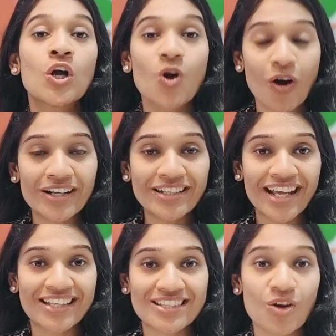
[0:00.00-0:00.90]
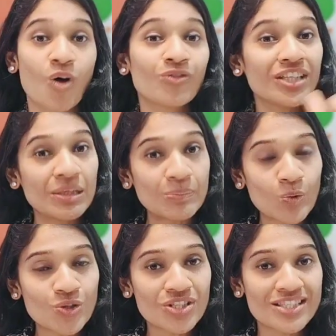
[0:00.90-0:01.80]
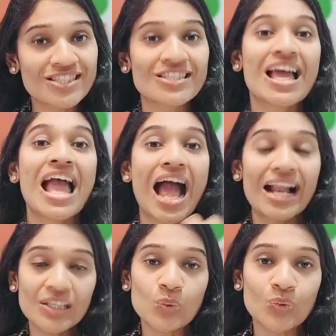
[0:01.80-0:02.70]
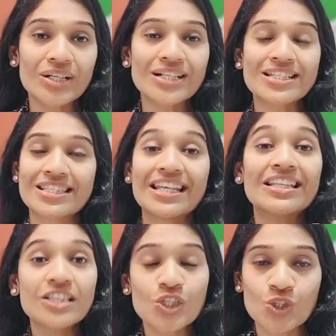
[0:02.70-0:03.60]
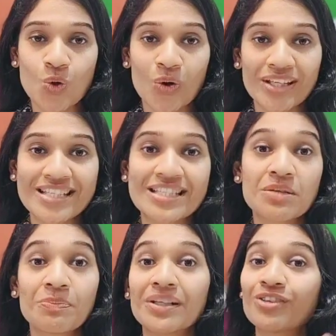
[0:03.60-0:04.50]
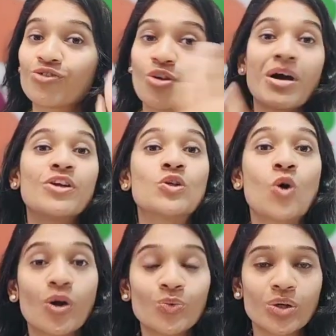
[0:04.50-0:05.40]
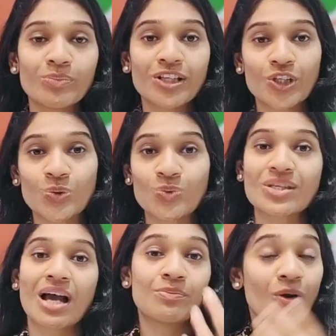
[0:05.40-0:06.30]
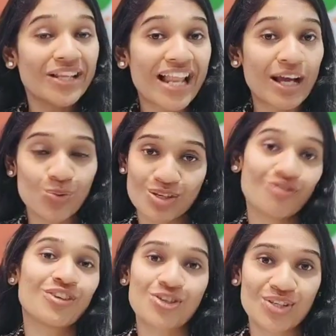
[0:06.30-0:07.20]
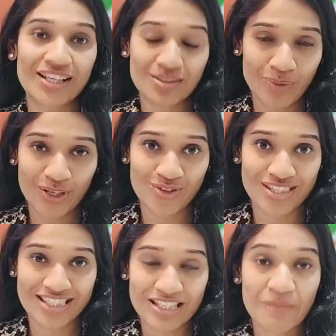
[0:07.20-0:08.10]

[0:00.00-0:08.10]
context of the emotions and the words in the story is depicted from our non-verbal cues, our body language and facial expressions.